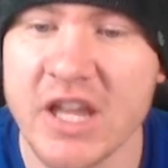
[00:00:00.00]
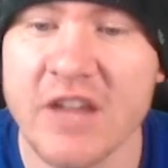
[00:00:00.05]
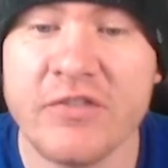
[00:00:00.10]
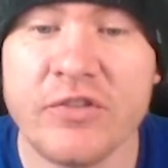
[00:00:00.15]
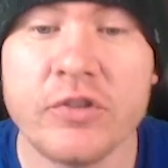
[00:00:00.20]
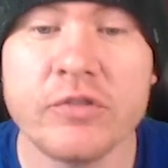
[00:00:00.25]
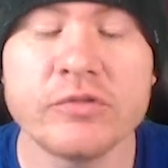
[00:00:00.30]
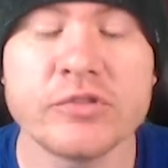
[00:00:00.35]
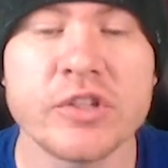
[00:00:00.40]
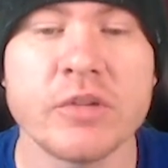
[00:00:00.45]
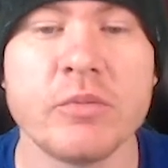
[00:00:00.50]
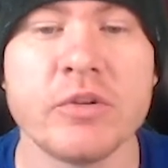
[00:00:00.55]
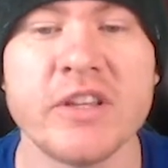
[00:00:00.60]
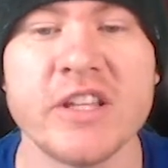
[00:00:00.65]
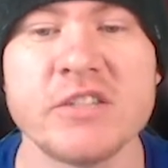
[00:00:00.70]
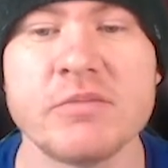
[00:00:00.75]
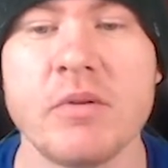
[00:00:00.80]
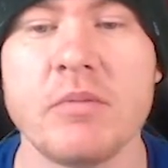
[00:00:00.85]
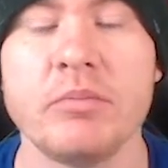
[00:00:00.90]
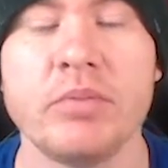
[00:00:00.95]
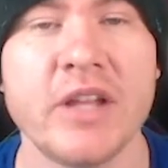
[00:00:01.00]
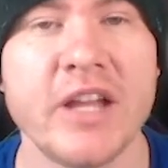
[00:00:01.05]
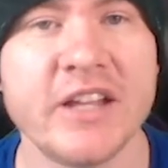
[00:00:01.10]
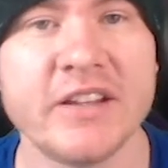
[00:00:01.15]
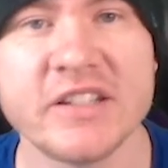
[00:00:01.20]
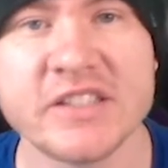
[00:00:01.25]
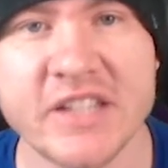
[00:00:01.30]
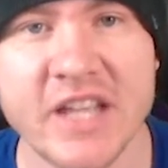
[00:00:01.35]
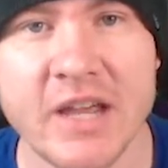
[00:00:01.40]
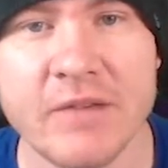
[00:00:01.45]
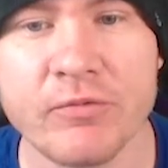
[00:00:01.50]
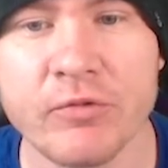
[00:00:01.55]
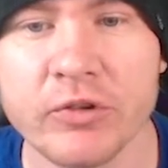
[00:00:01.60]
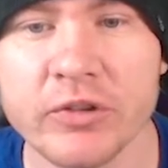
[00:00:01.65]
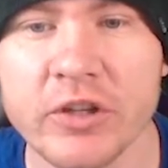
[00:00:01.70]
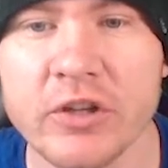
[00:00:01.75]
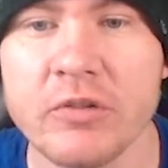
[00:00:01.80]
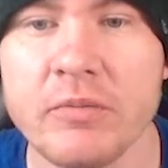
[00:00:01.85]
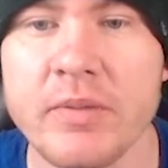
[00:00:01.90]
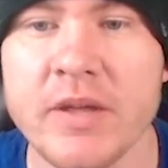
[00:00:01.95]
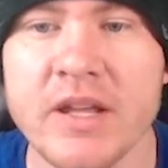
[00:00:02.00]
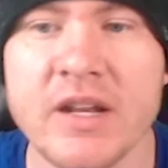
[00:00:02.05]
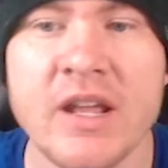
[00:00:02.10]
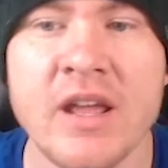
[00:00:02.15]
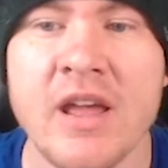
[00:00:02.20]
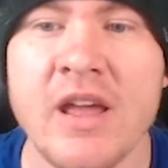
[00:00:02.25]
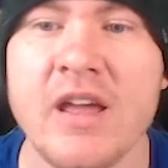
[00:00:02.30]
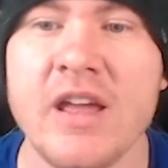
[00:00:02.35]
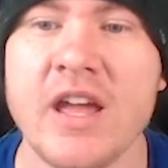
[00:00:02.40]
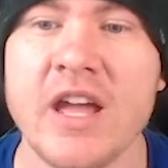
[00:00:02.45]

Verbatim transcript: If you're someone that's been playing this game for a little bit